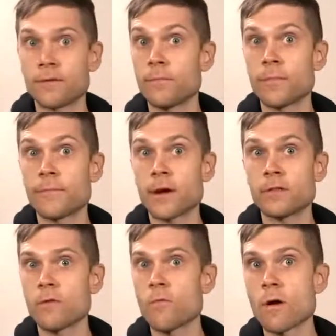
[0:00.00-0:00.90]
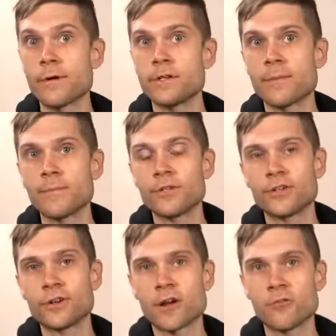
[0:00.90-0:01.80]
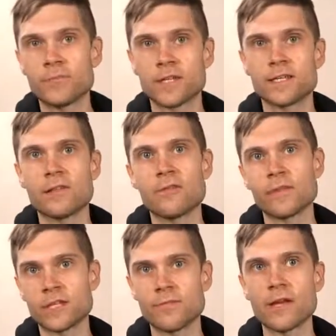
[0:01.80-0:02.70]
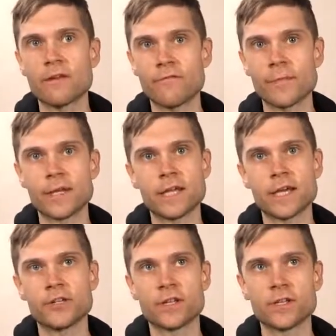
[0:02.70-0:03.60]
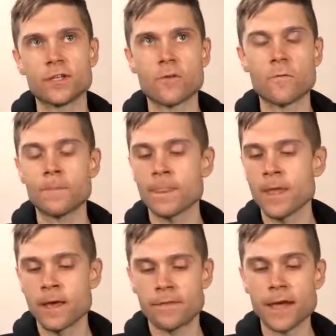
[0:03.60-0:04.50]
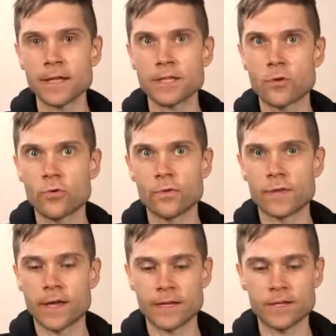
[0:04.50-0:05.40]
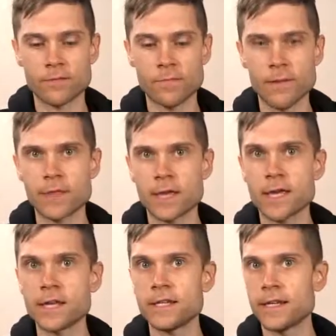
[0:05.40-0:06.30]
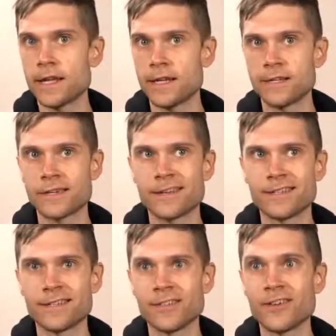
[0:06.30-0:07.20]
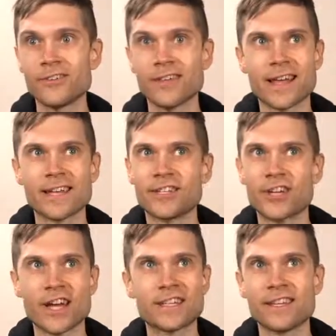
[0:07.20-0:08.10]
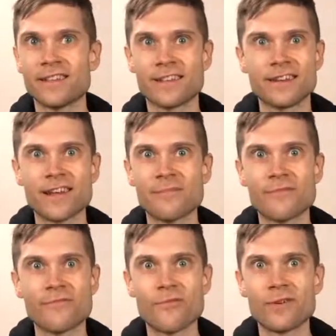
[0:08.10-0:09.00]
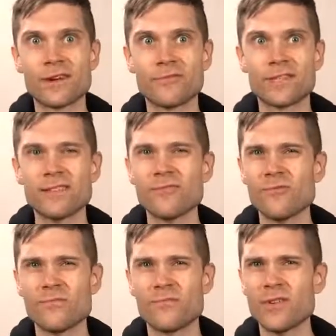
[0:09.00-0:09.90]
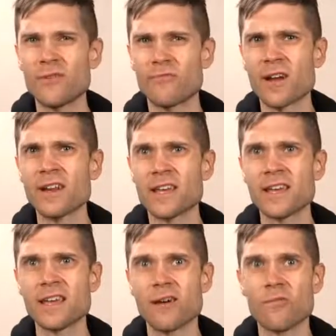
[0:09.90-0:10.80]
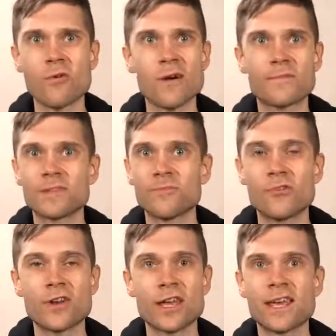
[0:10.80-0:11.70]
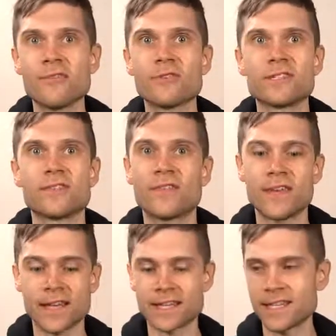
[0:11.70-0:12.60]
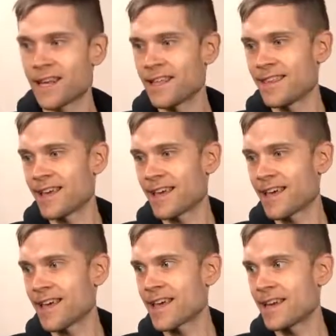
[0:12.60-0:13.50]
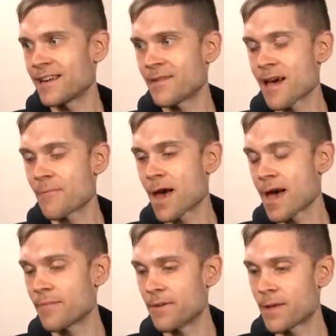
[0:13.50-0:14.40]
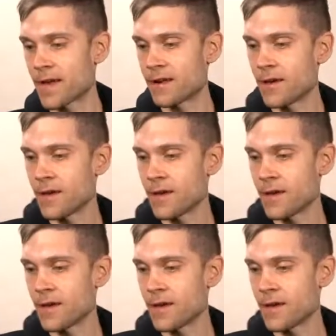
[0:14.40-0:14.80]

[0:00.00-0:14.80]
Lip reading: apparently warmer temperature helps accelerate the speed of fermentation. So that's a cool thing. So maybe the heat did it because literally I checked it like the night before and it was still pretty runny. Woke up this morning, it was thick as anything. Again, I'm a happy man